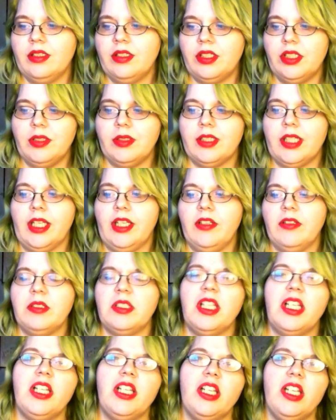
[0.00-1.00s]
she's like,
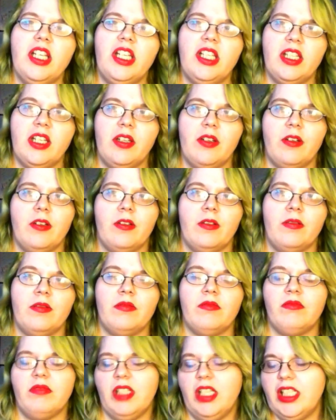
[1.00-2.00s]
your son,
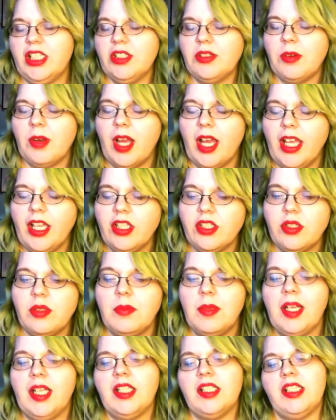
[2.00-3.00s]
he's crying
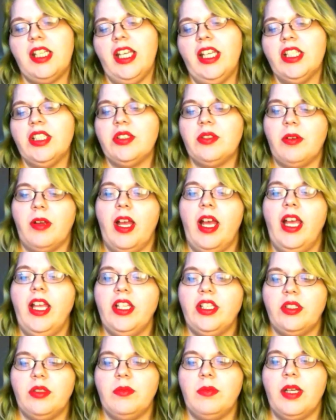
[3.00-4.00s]
too much. Tegan's
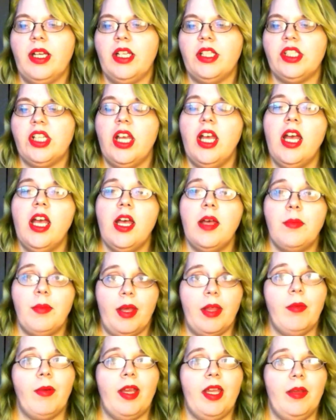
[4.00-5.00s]
crying too much.
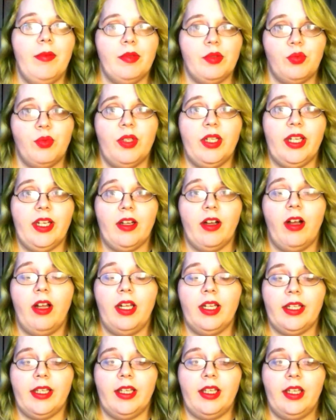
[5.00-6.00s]
By the way, he was really
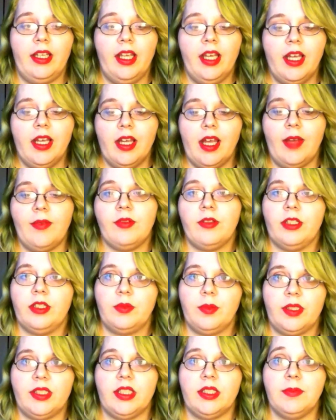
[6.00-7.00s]
colicky. After I
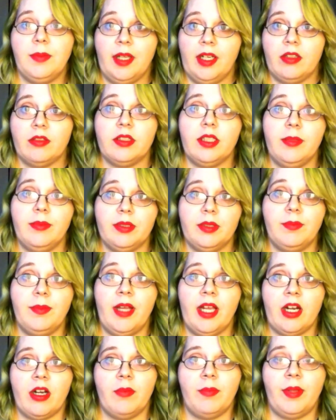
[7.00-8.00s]
switched his bottles, he was
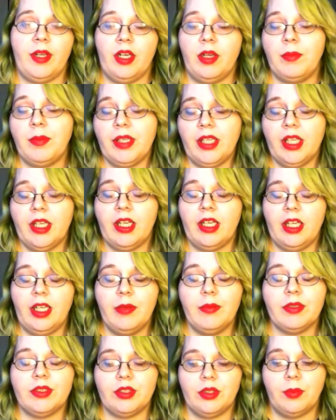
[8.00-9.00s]
better. But in the beginning,
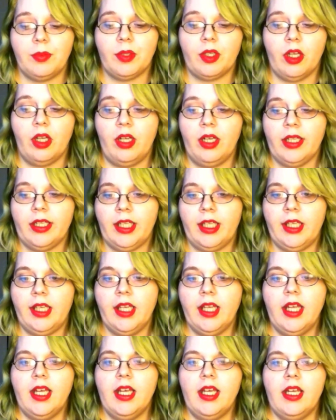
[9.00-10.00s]
he was super
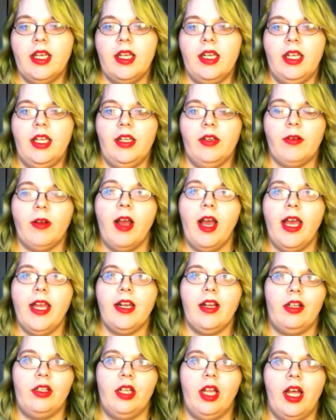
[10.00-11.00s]
colicky. And he
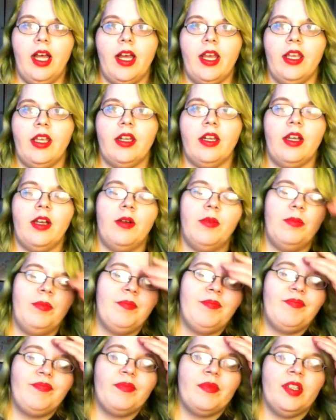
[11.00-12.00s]
cried a lot, you
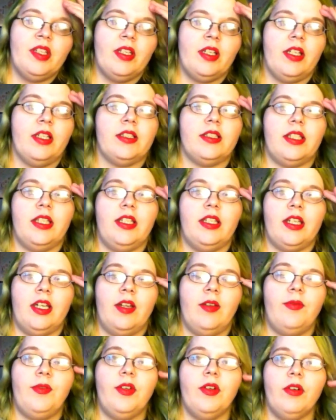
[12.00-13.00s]
know, because he
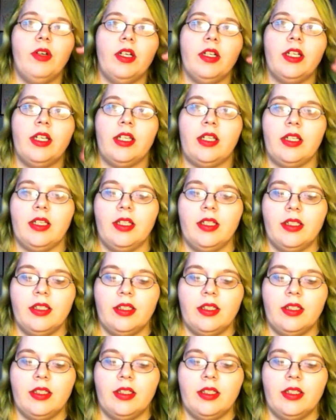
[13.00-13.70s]
didn't feel good.